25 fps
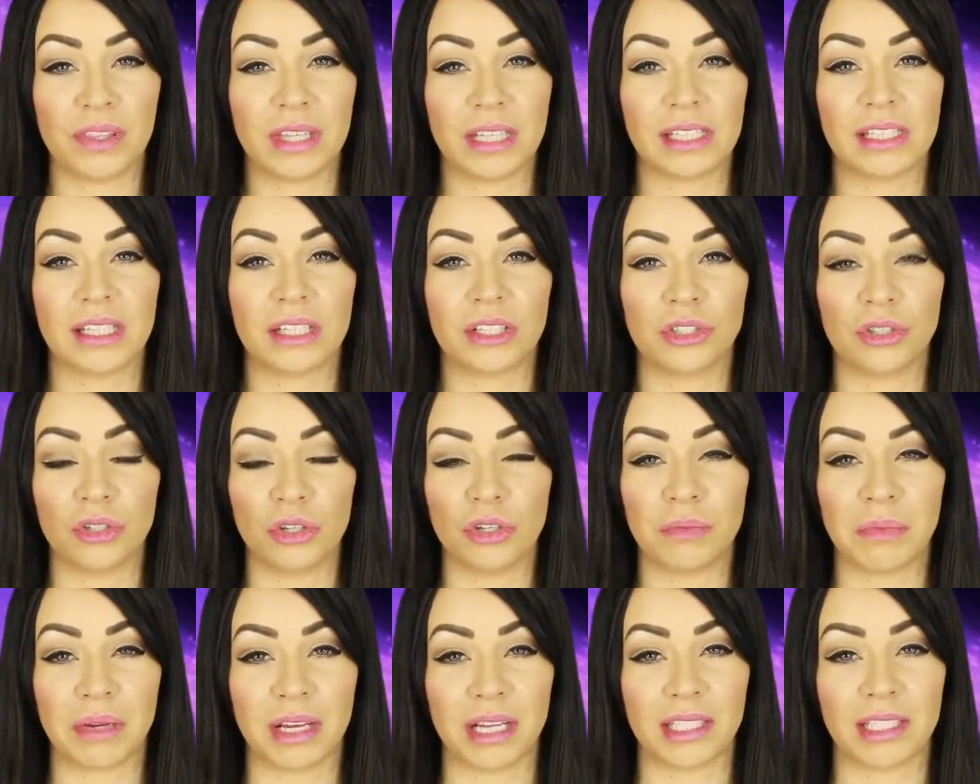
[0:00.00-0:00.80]
This
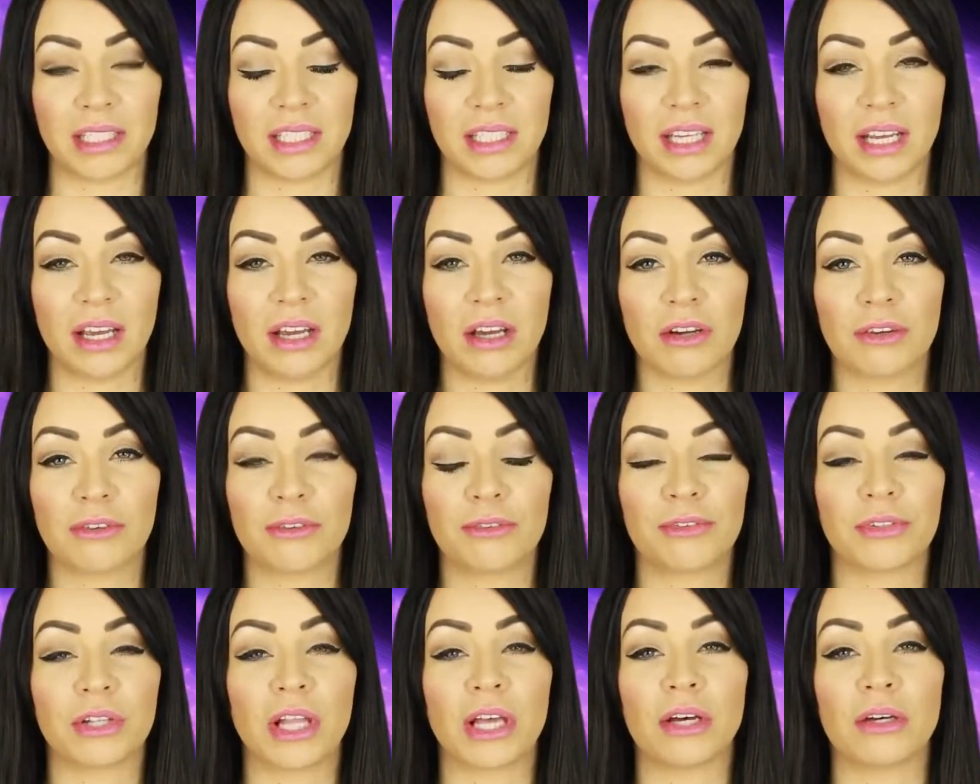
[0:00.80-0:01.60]
attunement
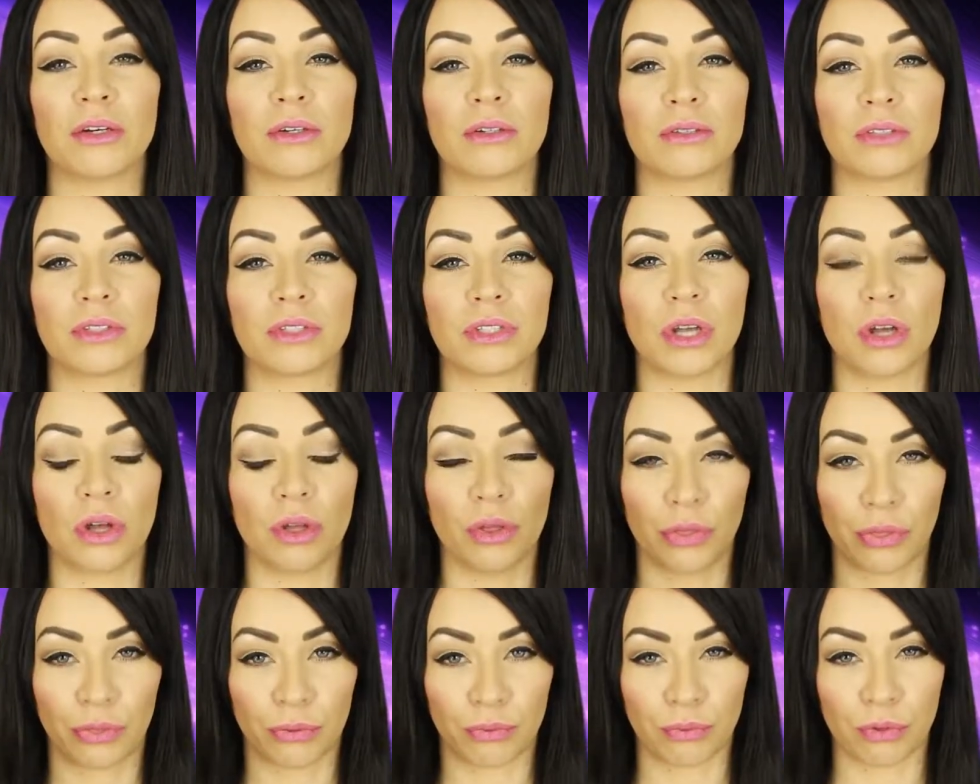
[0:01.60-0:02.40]
flows
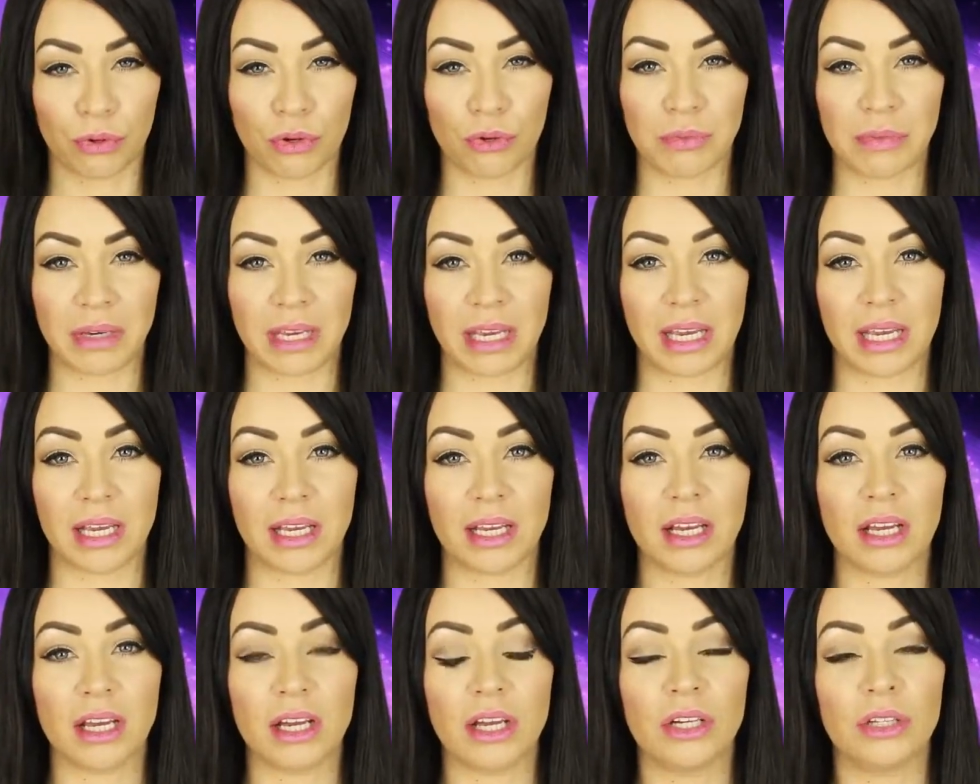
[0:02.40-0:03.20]
through
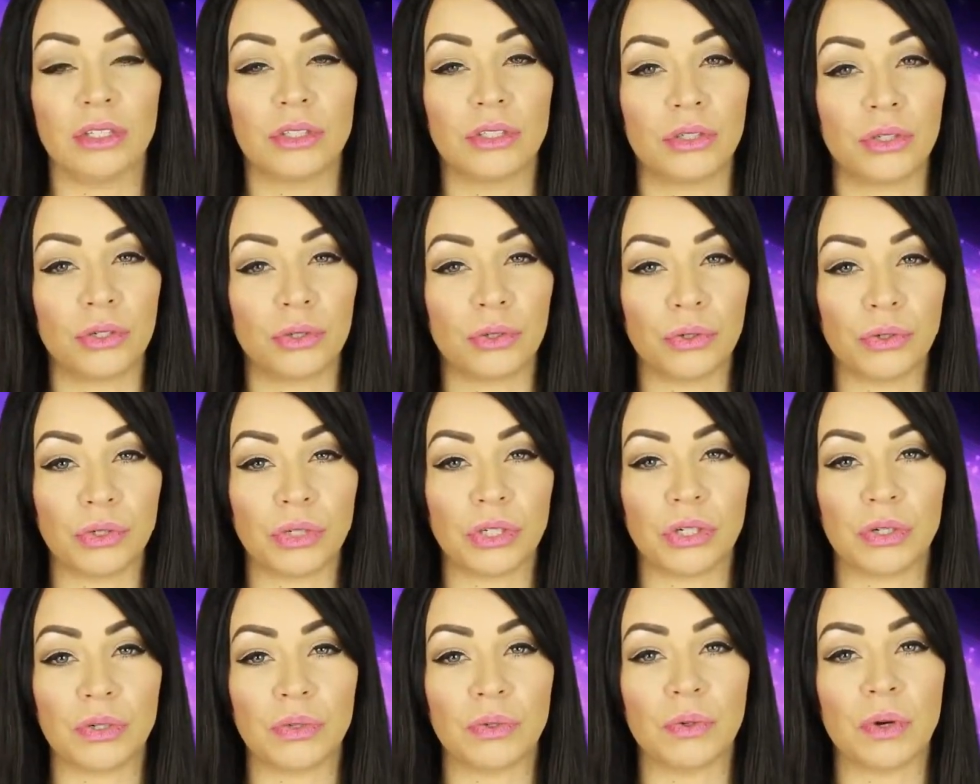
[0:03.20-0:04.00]
me to
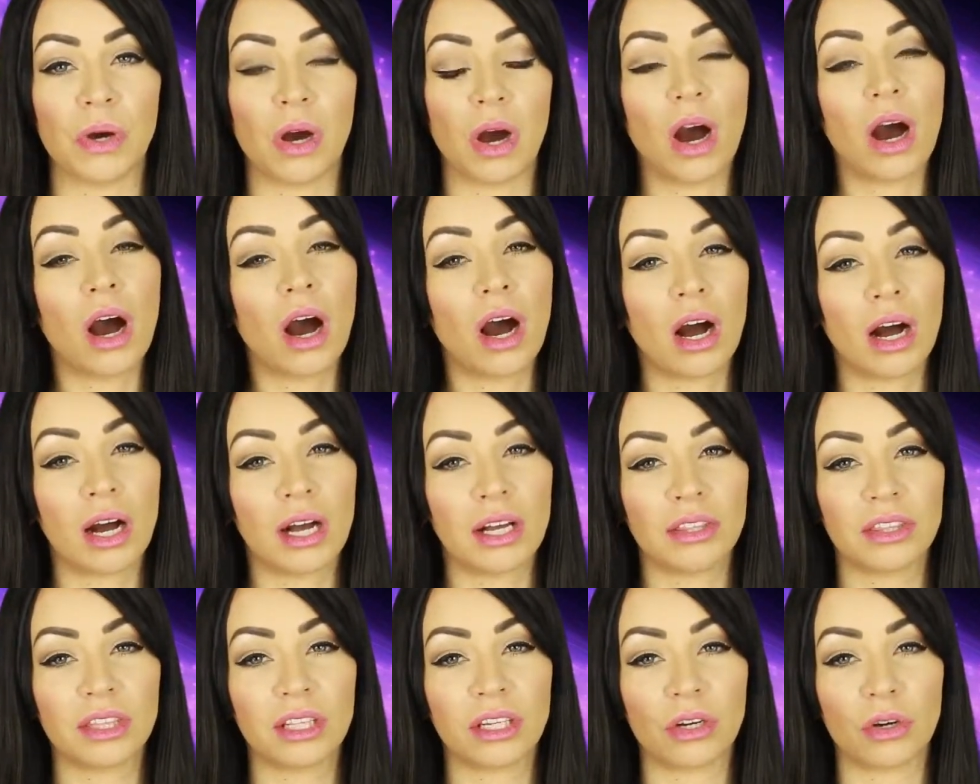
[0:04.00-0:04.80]
you
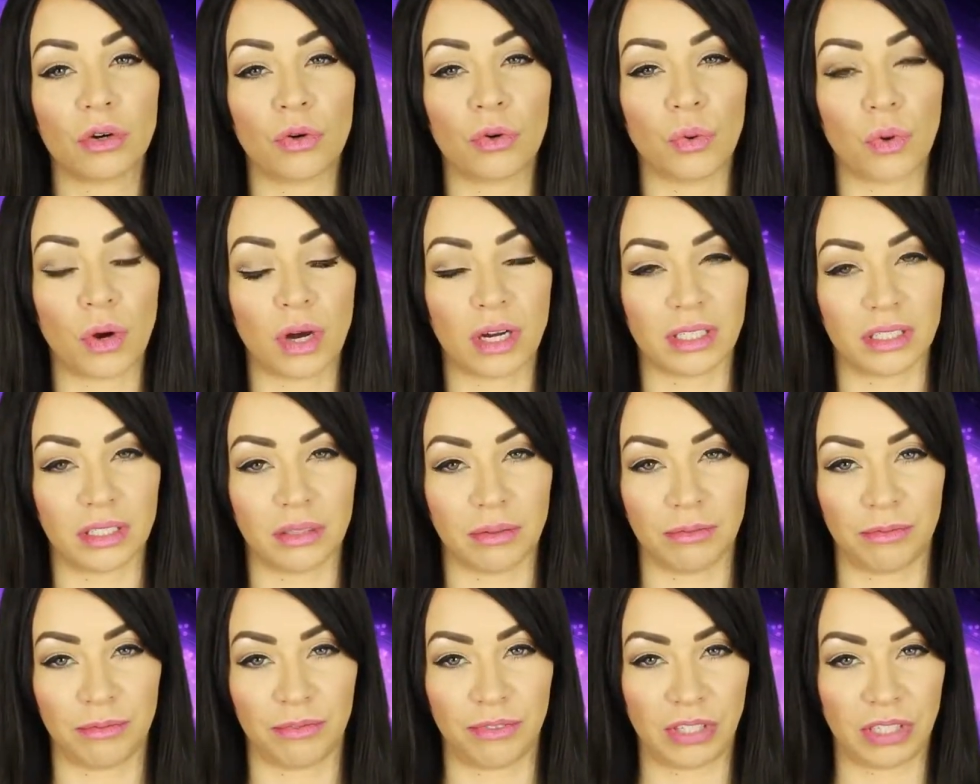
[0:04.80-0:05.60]
on the
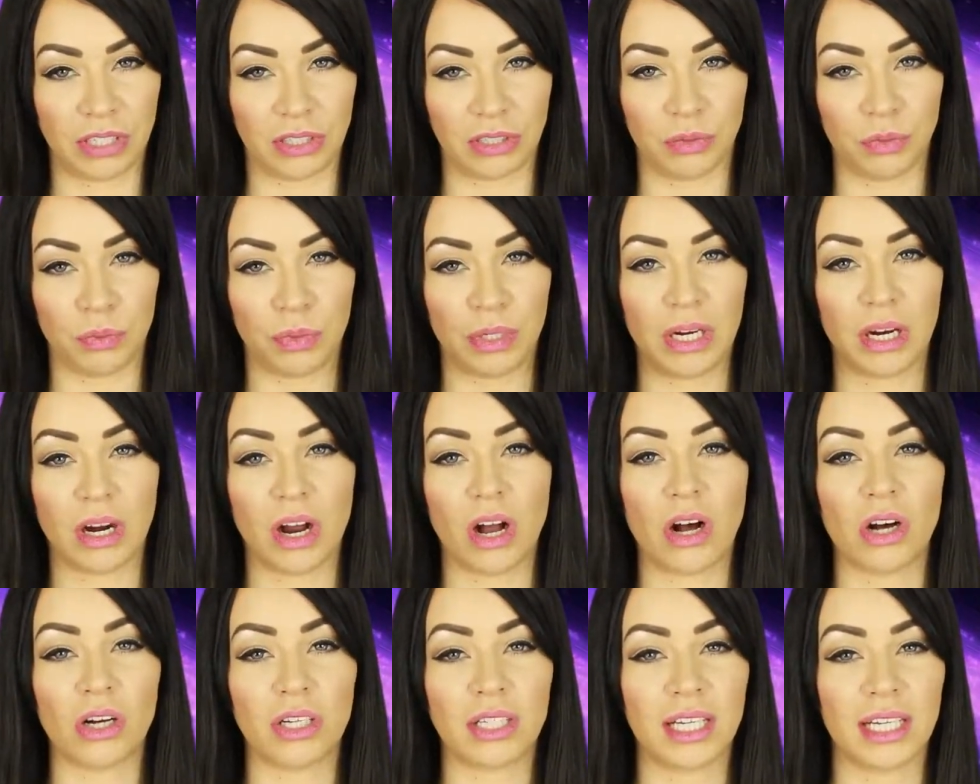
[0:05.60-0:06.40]
quantum field. We are
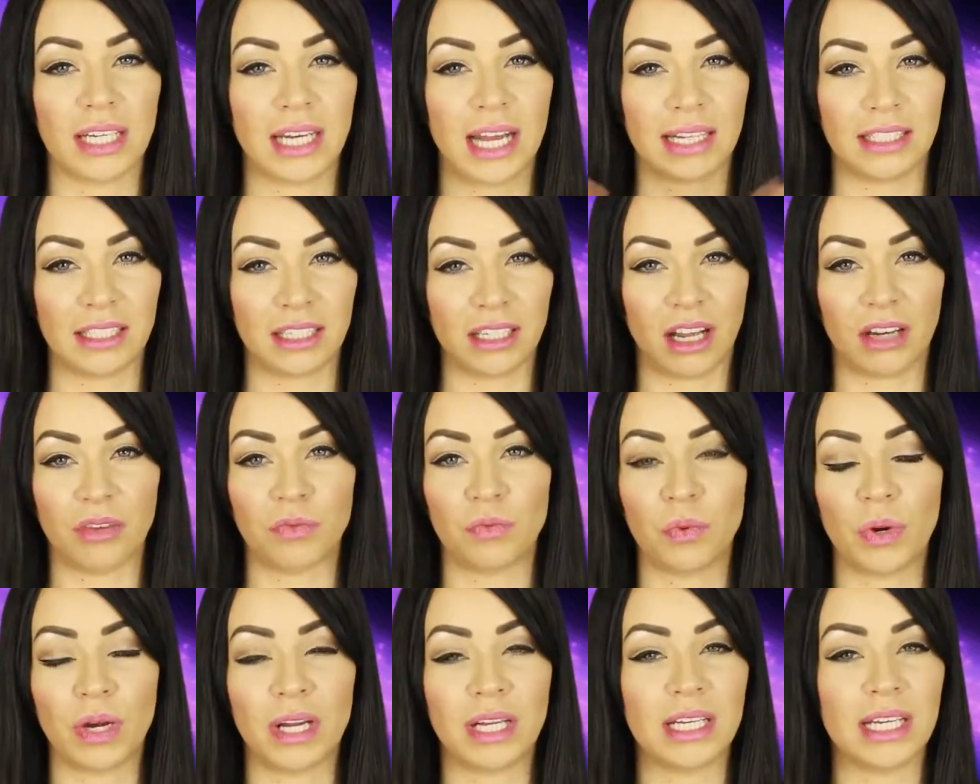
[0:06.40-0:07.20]
all connected
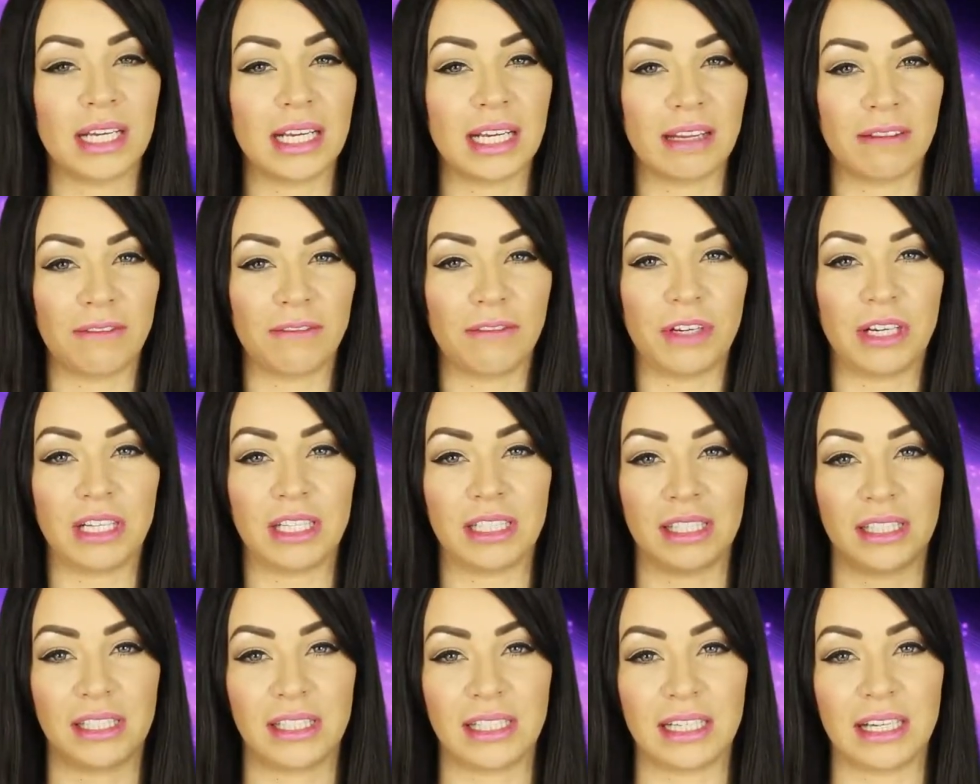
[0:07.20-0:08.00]
on one
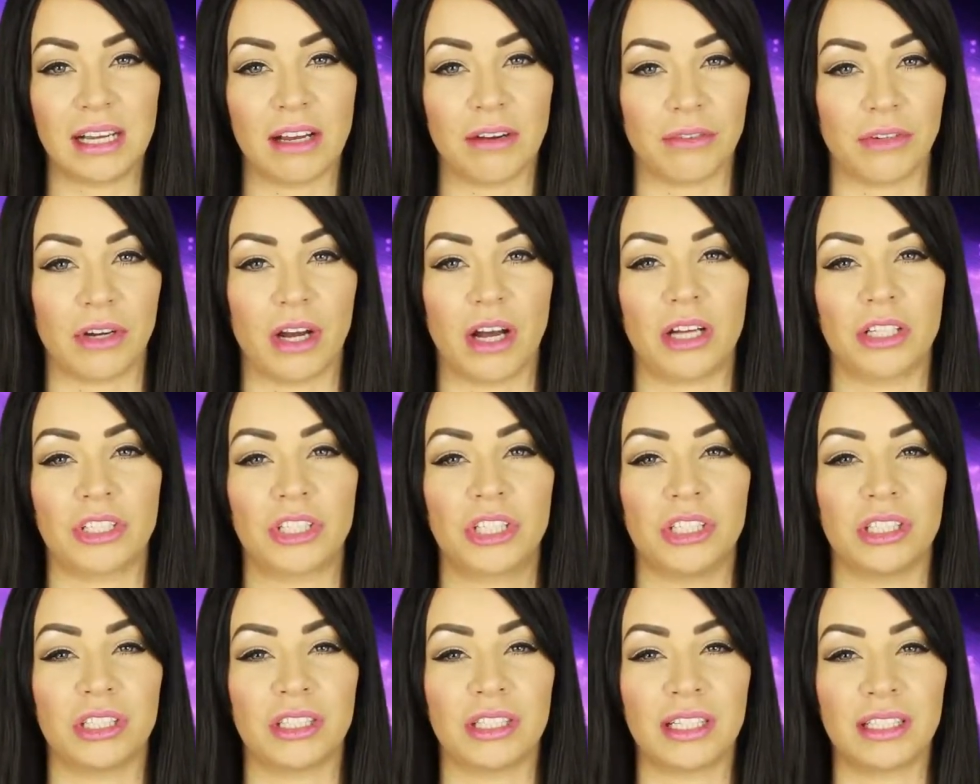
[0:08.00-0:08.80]
infinite sea of
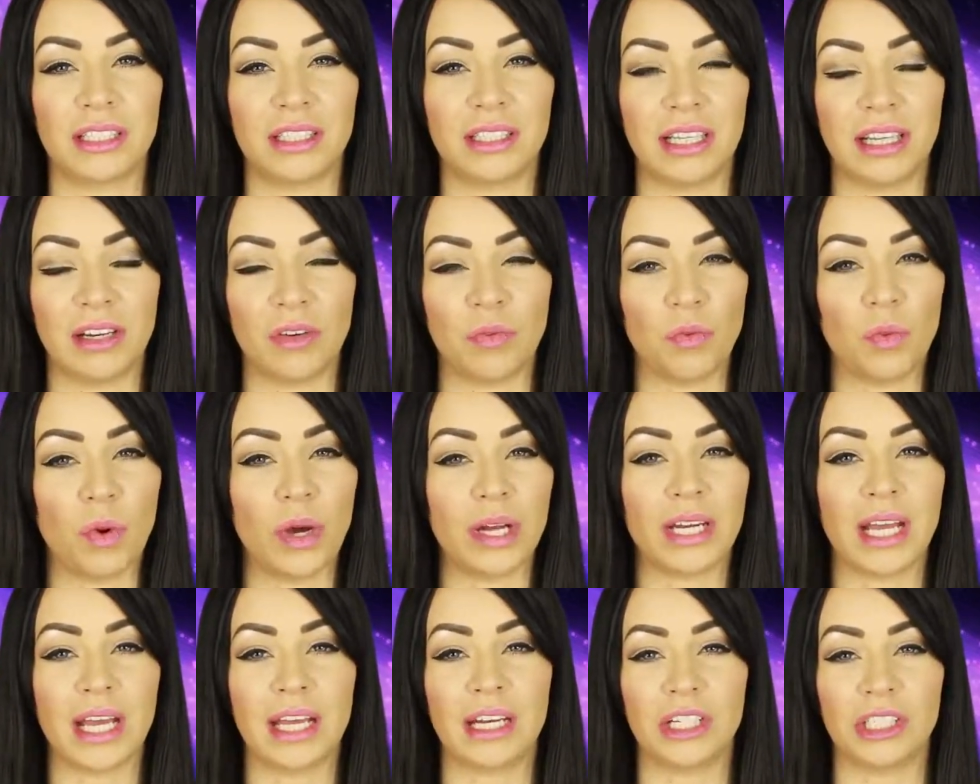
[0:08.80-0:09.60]
consciousness in
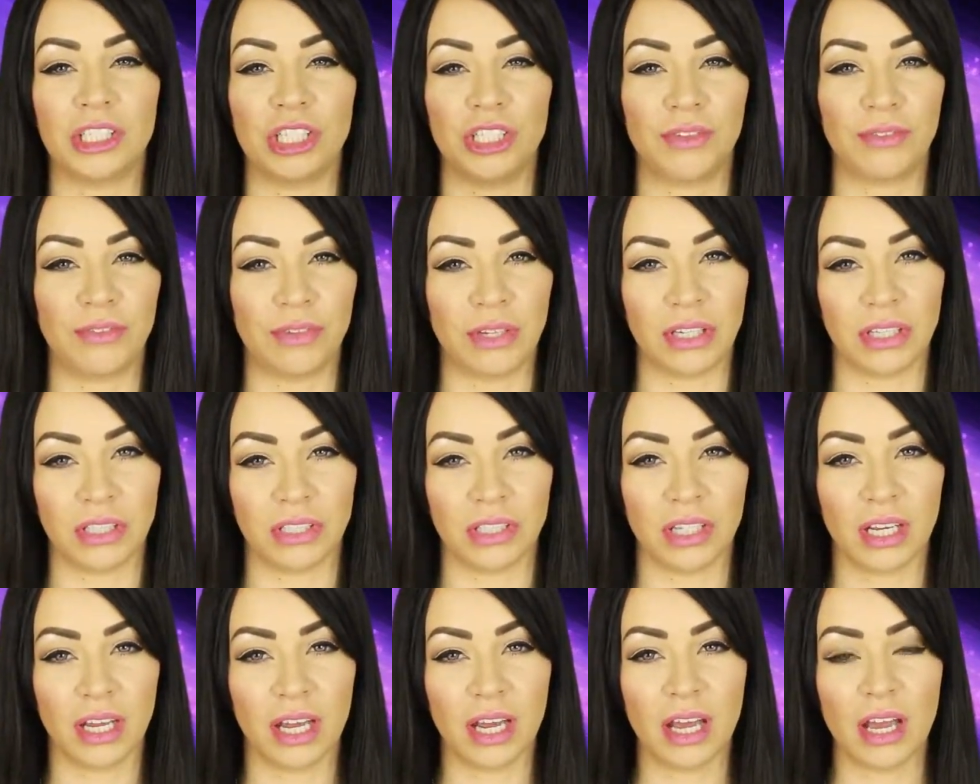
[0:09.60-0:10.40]
one energy
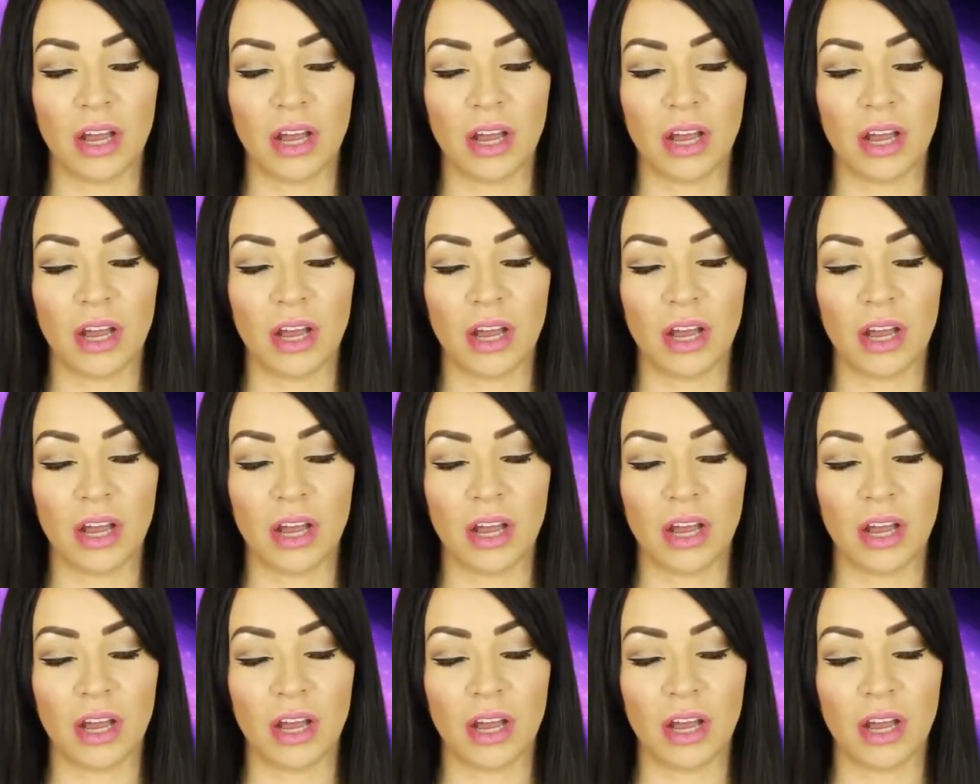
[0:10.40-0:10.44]
field.